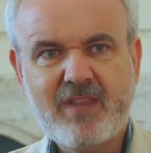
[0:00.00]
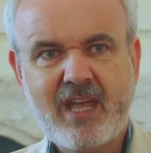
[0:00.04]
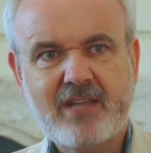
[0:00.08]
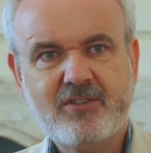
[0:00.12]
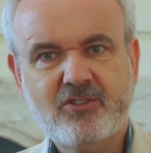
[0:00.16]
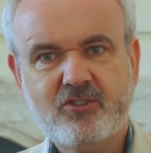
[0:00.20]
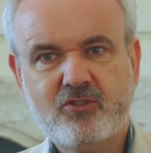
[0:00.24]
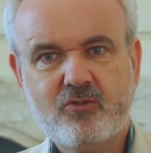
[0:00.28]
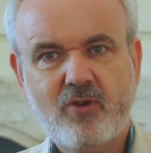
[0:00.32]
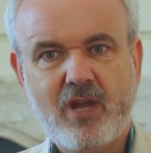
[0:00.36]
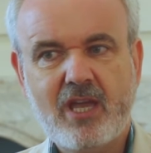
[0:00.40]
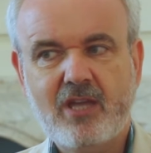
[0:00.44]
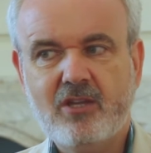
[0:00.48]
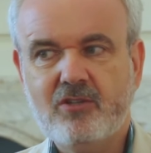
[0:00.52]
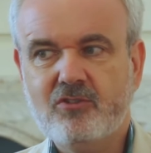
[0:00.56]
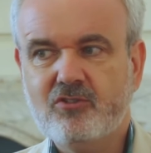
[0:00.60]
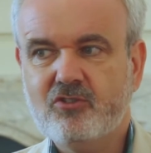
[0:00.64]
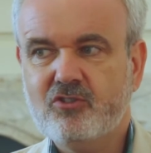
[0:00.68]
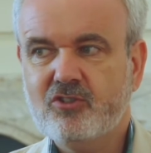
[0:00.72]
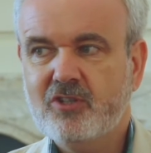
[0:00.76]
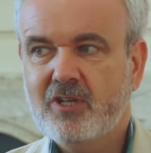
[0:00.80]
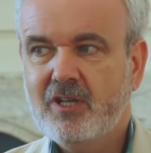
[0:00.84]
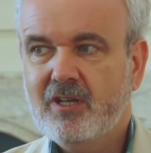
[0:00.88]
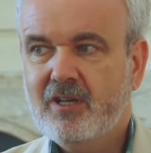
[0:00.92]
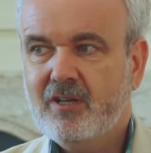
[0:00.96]
that
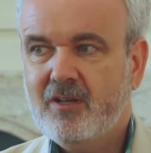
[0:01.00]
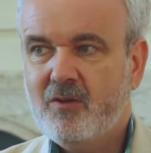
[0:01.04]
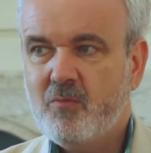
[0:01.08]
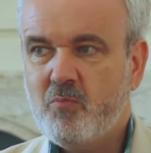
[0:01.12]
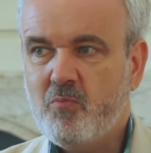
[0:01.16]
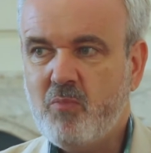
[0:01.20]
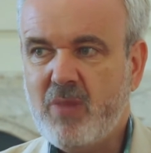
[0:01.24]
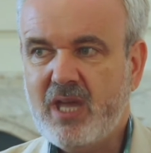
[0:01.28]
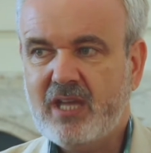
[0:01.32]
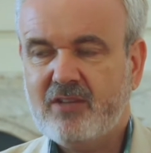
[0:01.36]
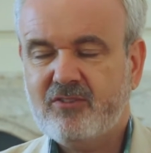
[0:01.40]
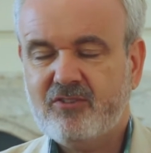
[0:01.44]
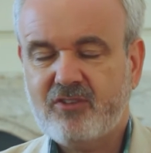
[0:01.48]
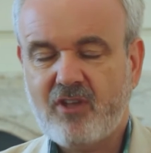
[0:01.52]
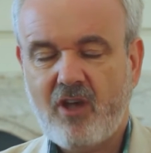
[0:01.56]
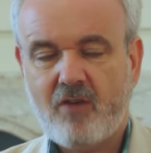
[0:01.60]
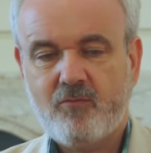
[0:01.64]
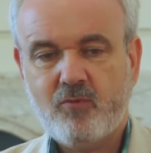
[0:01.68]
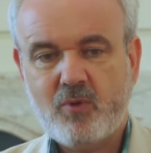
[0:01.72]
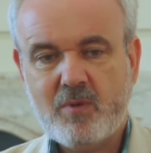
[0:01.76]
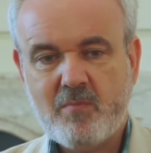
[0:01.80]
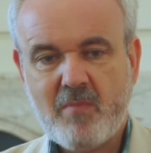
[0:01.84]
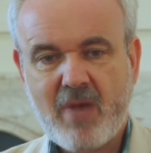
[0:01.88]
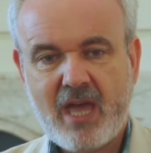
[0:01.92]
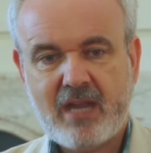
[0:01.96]
strange mix of,
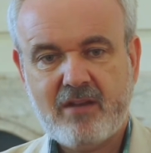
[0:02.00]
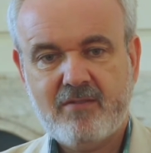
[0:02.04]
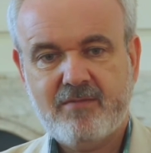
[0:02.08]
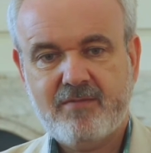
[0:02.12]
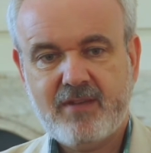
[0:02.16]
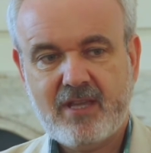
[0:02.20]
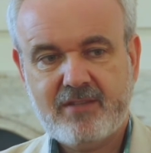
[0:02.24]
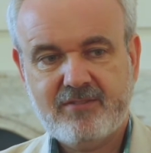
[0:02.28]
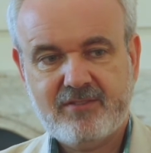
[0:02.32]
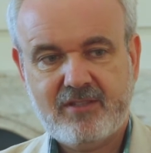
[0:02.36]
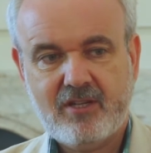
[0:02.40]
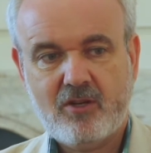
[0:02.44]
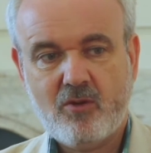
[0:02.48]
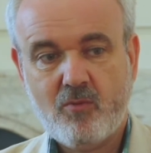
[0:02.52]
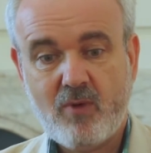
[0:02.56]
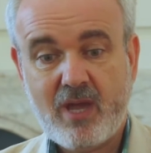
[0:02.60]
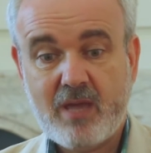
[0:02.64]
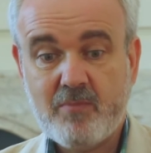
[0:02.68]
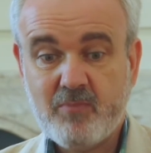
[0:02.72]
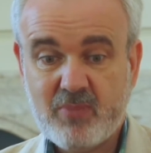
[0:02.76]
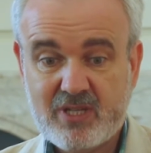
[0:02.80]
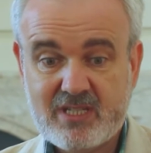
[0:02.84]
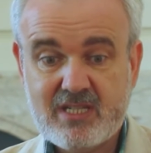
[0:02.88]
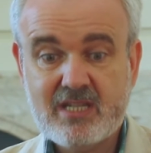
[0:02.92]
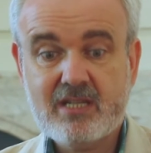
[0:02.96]
we manifest in a way,
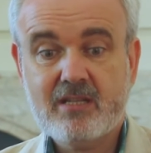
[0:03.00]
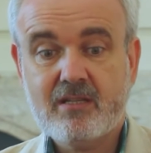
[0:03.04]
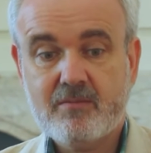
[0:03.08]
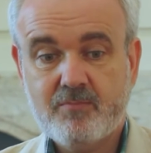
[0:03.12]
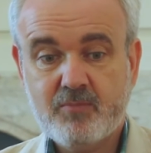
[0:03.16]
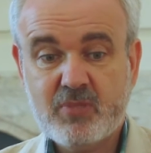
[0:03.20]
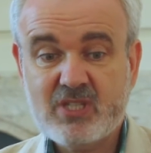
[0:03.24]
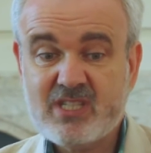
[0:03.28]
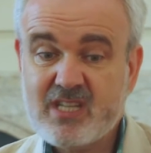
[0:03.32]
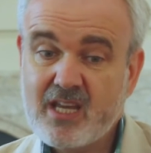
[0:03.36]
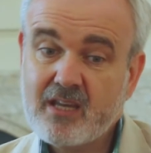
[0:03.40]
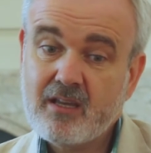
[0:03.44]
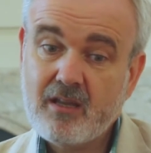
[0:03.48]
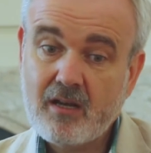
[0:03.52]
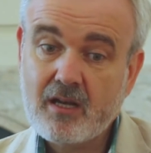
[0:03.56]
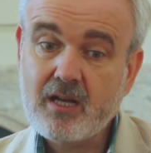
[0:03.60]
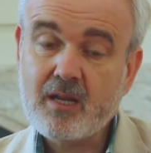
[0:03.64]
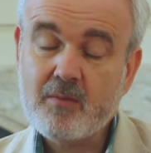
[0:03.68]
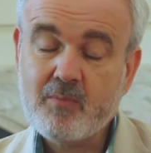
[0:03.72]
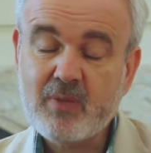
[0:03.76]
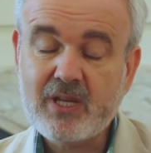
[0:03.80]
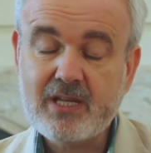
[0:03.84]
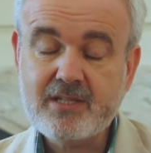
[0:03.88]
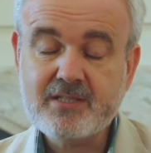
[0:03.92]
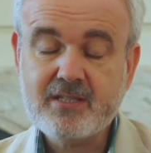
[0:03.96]
particularly
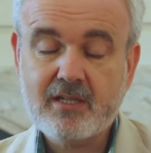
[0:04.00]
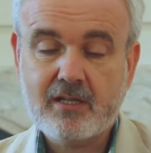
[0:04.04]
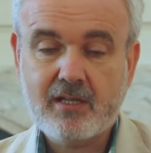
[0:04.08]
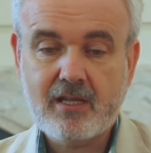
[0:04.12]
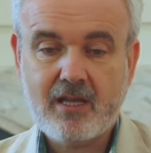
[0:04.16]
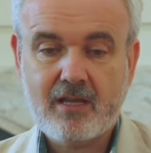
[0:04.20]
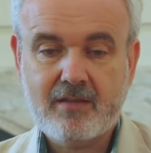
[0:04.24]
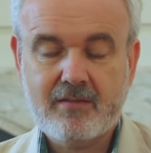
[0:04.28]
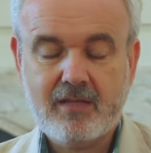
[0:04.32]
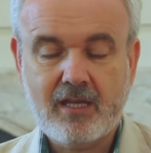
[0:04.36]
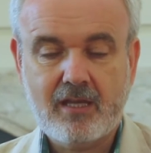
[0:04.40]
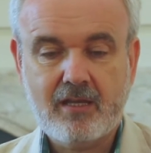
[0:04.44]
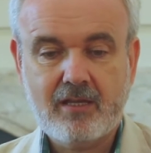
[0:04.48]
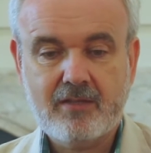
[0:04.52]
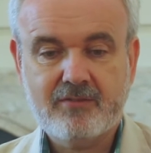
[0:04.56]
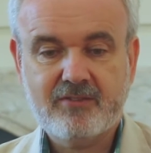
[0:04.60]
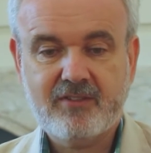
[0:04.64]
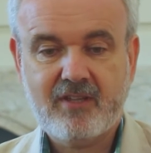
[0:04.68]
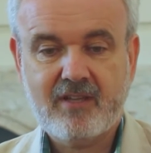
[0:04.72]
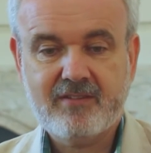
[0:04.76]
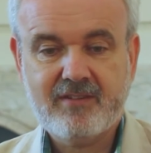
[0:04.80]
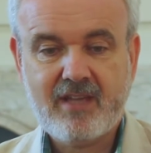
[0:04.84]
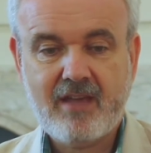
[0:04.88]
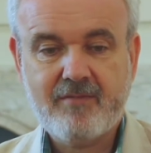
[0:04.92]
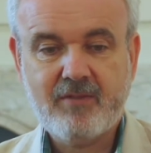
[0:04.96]
politically, I think,
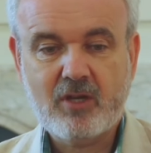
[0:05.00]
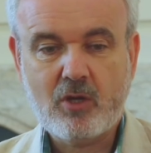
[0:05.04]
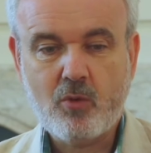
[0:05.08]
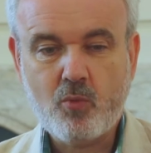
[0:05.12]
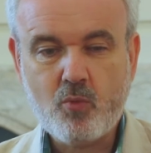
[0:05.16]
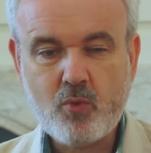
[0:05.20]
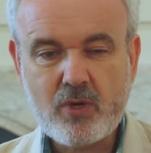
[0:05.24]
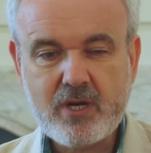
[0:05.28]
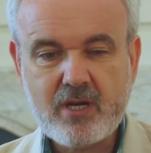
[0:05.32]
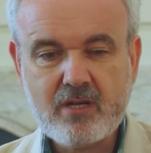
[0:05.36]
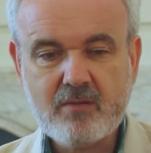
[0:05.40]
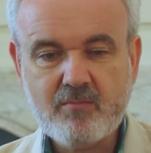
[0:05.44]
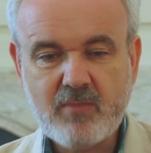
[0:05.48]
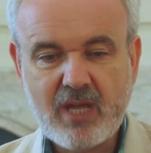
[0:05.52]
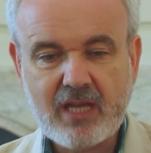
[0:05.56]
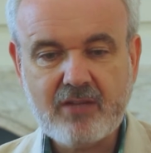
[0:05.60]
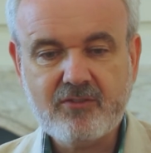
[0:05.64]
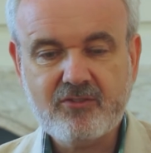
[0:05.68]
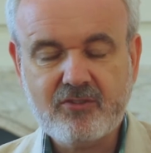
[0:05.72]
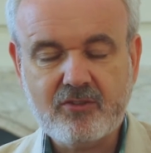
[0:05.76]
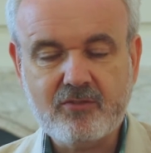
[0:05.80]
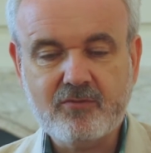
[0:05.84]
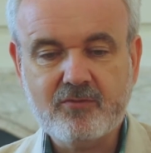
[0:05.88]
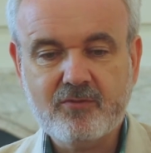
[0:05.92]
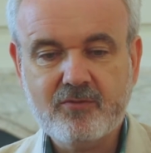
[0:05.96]
as having a weird
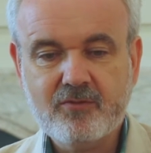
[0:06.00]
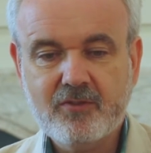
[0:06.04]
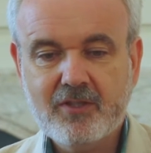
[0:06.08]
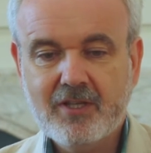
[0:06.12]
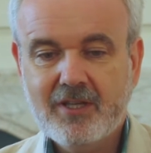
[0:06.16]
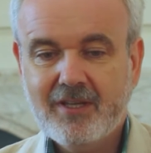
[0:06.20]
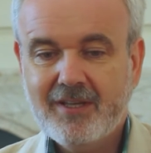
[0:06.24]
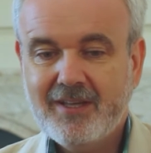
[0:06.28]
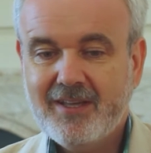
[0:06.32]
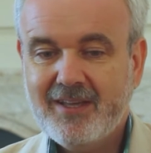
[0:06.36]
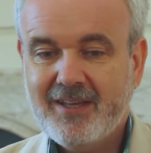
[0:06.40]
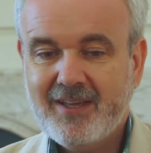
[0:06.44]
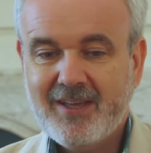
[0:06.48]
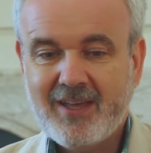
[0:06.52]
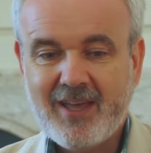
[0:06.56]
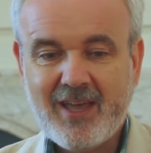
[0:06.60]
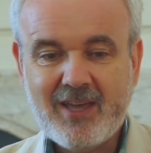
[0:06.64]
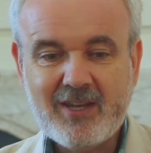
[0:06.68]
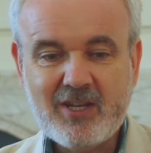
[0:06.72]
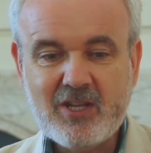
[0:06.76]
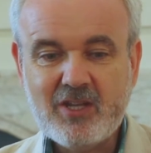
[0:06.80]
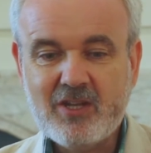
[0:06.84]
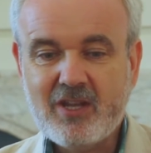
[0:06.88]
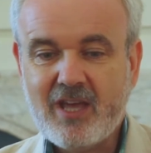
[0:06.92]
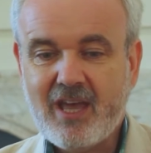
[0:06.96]
mix of an